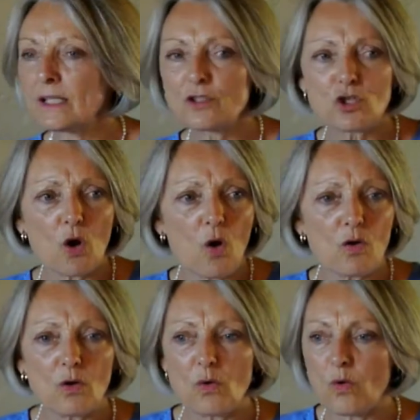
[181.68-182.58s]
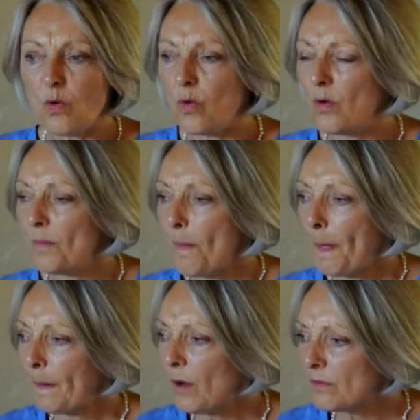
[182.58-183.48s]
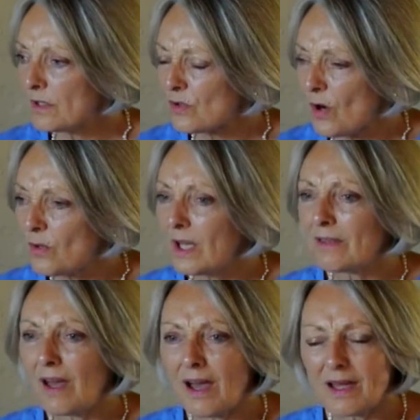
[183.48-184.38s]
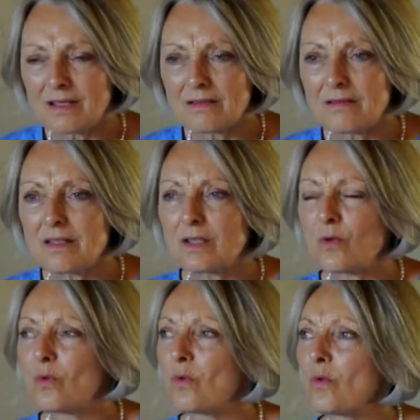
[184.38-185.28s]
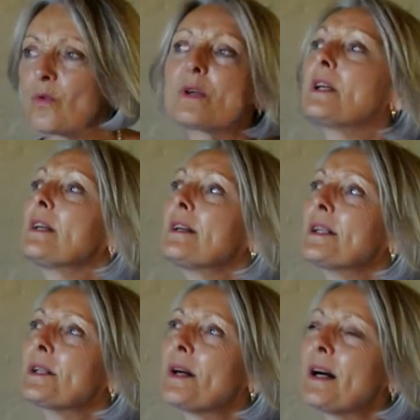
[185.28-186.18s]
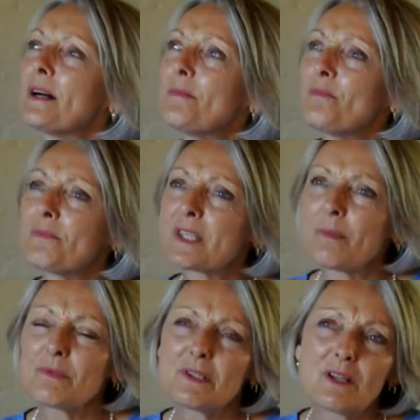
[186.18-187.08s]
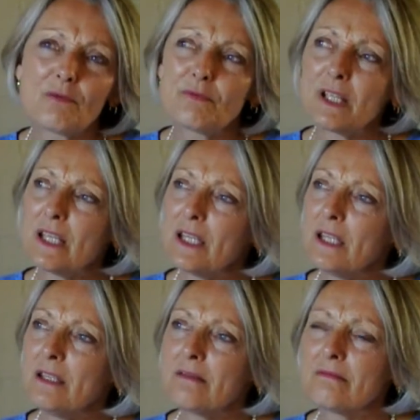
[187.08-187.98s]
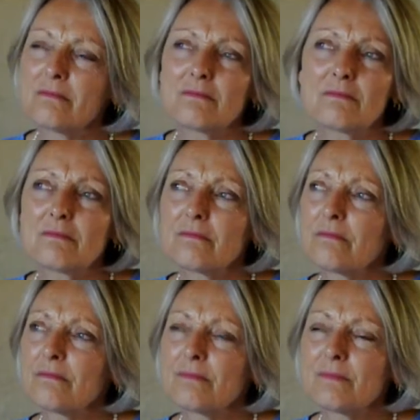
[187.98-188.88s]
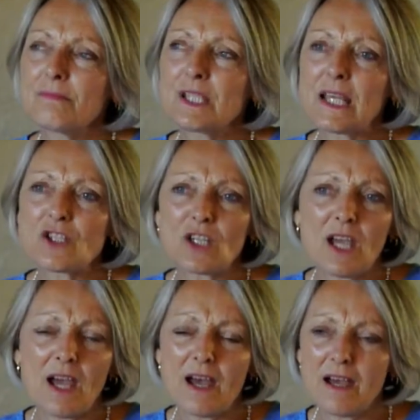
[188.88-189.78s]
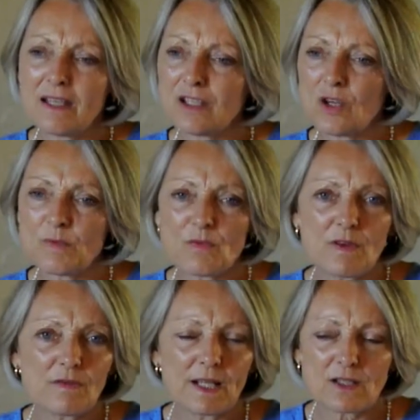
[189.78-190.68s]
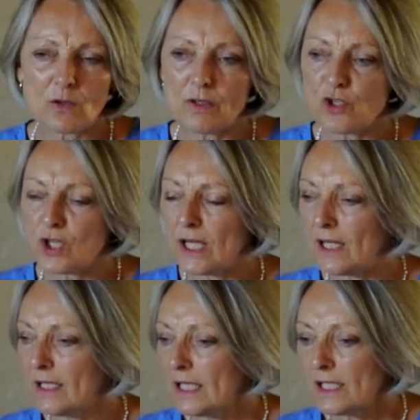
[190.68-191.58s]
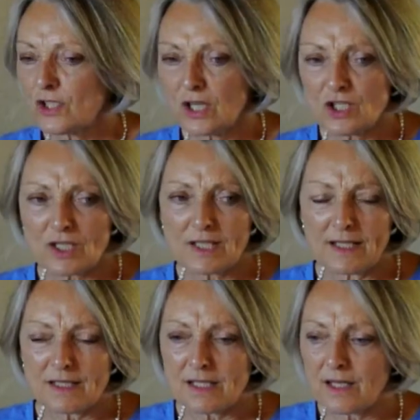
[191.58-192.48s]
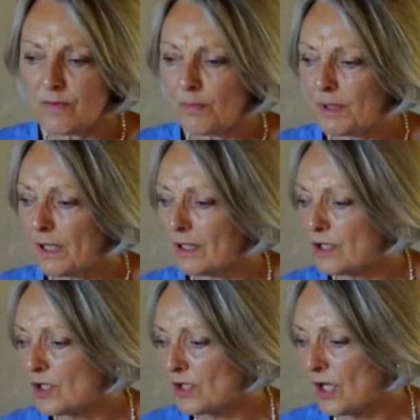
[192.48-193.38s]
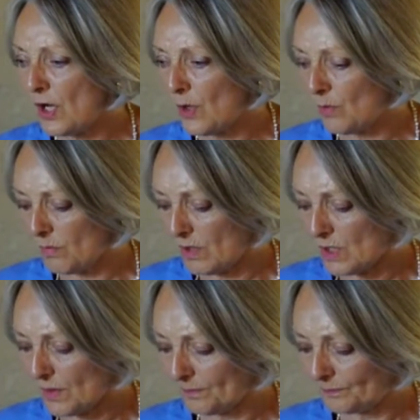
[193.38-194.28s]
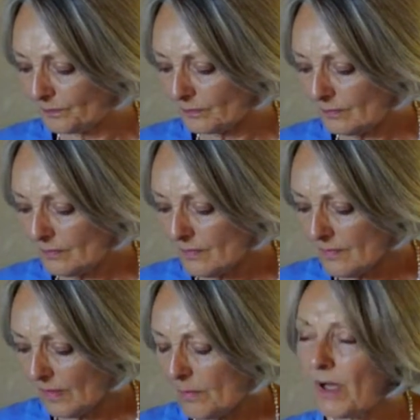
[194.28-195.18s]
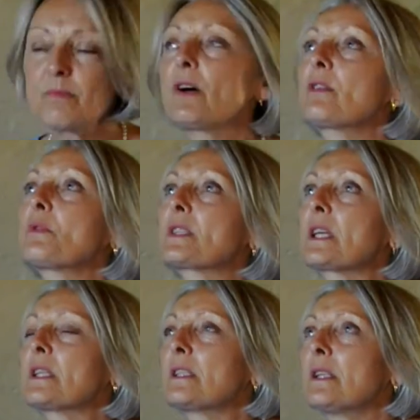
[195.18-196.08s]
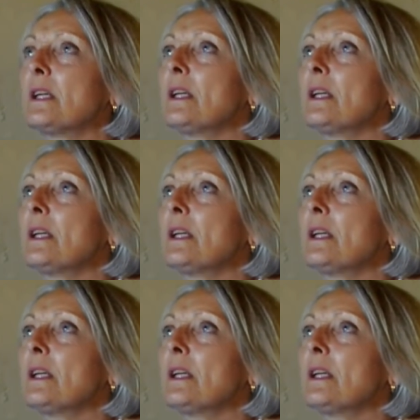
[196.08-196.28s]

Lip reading: a little dog, or stroking the hands, or some lovely tender care in terms of reflexology. And I'd just like to give a plug to the home that my mother was in